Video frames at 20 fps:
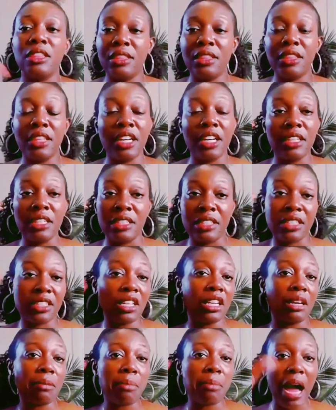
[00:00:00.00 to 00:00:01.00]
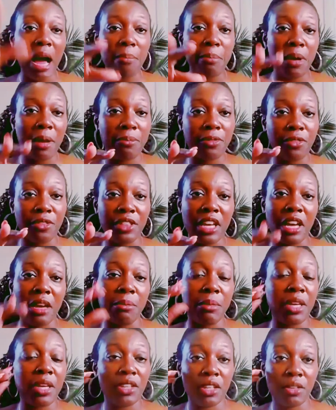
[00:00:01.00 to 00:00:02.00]
there it's going to pop up for them
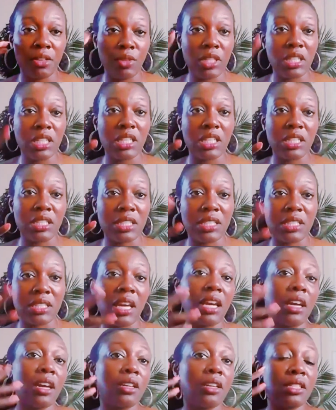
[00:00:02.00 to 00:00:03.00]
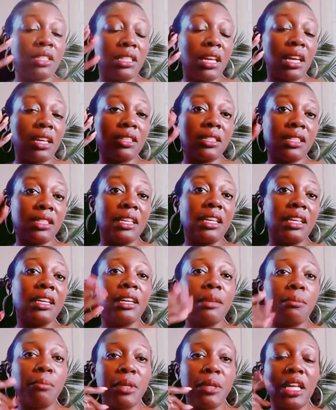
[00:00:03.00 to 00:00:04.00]
and they're really going to say see it see it
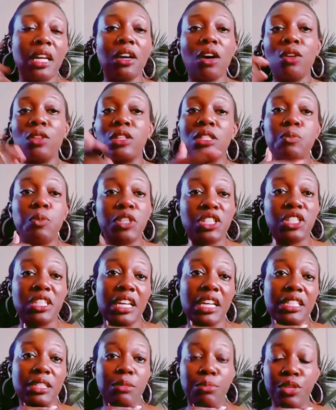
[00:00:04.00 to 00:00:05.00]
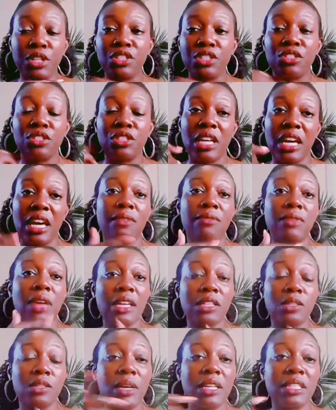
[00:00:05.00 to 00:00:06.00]
and be like oh this person has a printer they have
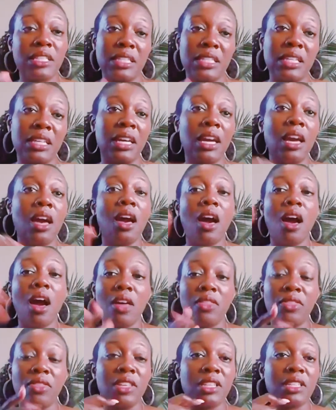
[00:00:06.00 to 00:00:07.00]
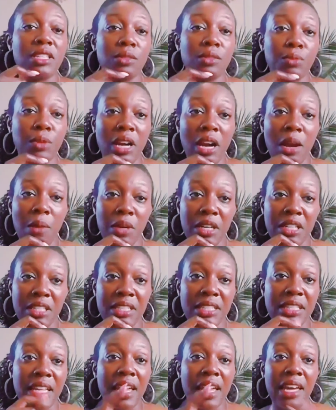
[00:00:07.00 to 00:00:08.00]
xyz this is where i want to
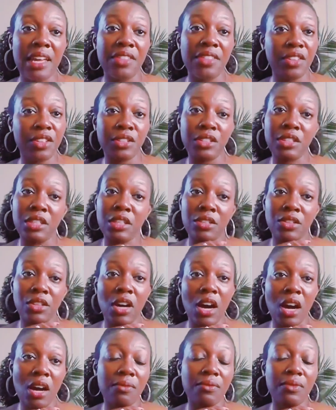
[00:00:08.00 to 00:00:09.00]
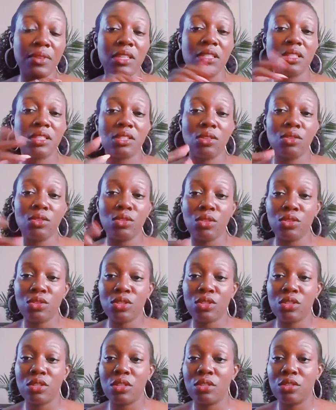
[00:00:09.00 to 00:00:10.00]
stay and they're near the office so those
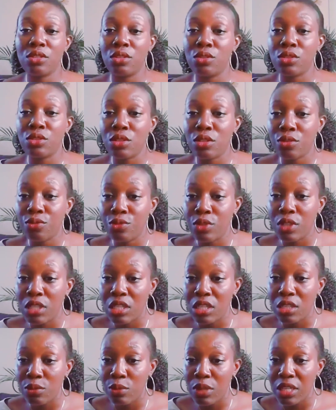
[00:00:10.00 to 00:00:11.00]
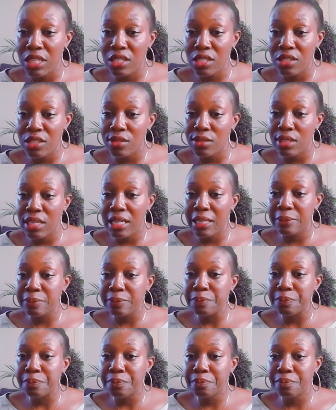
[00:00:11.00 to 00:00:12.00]
are those are really good ways to do that
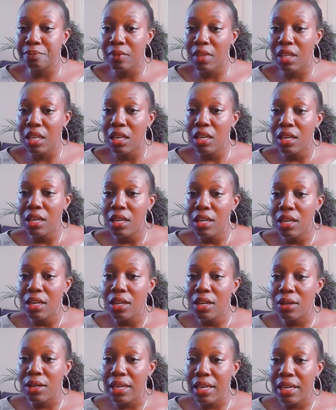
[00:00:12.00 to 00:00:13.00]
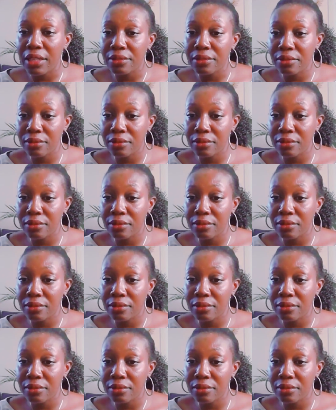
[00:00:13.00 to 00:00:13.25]
Okay.